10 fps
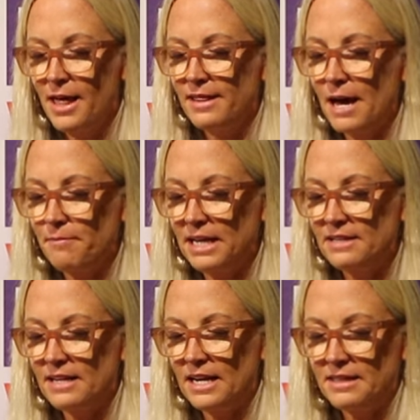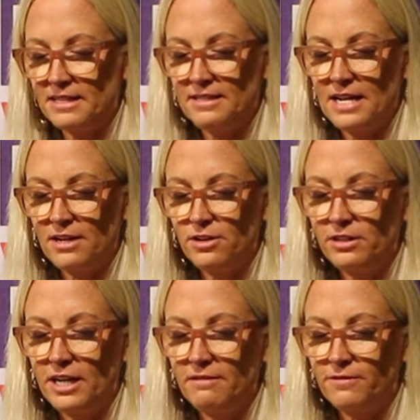That means that at this
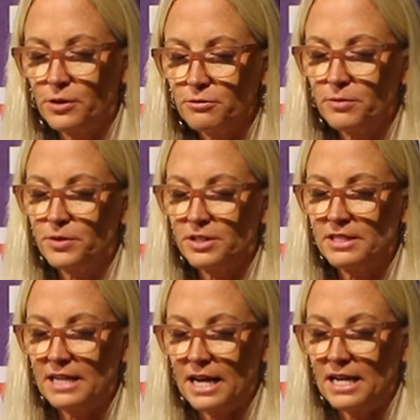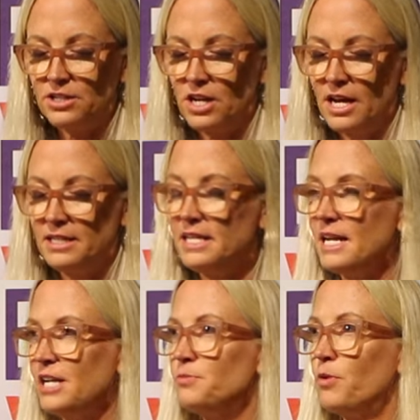tender and vulnerable stage,
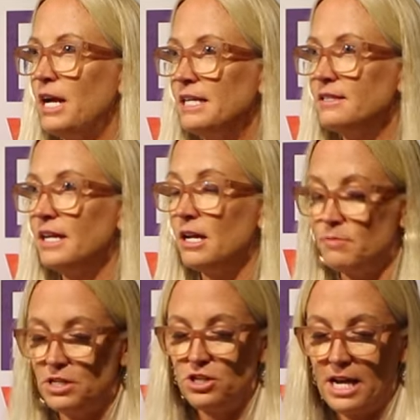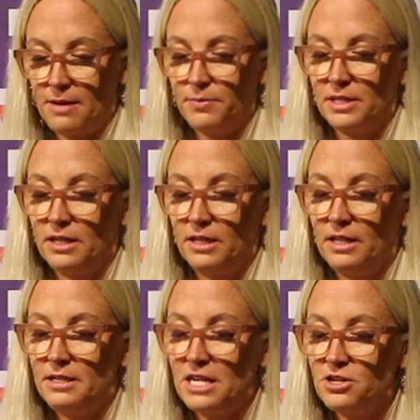teenage brains can be shaped.
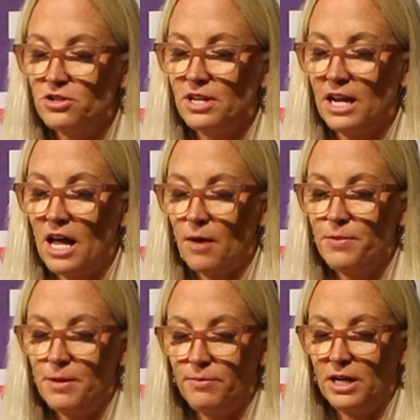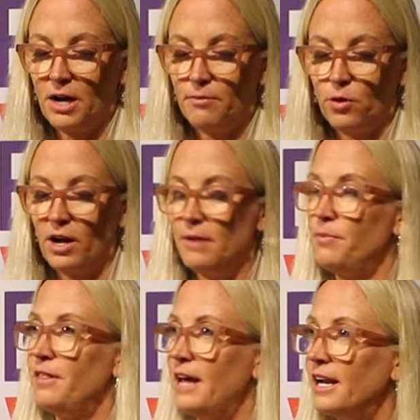Teachers can help them become more
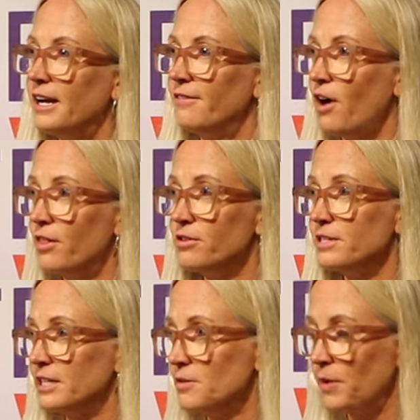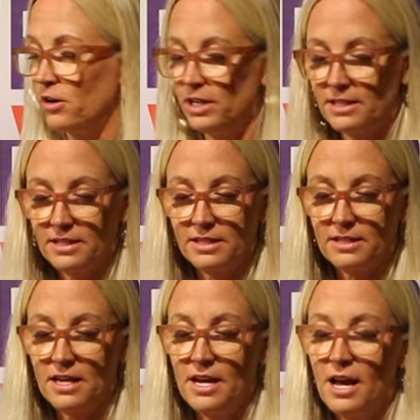empathetic of others'
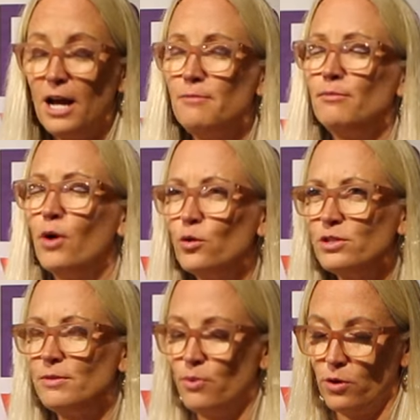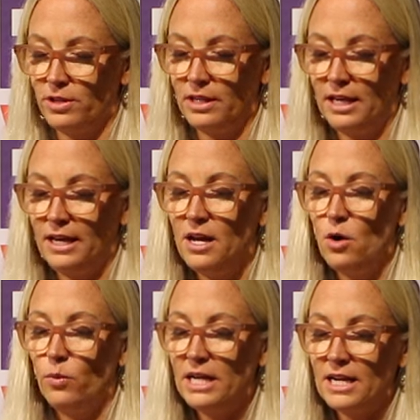experiences, and most importantly,
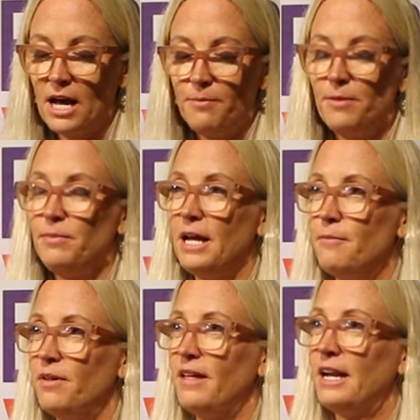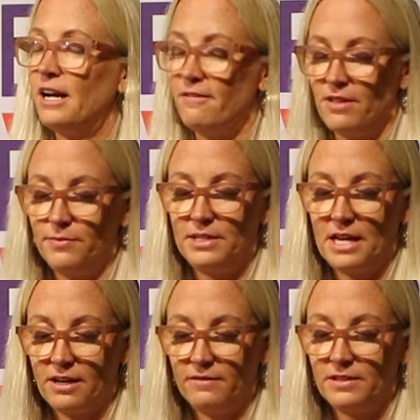we can help them be empathetic of
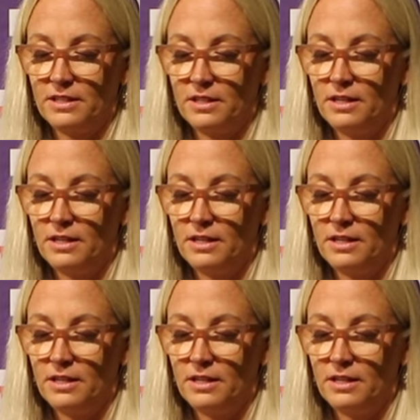themselves.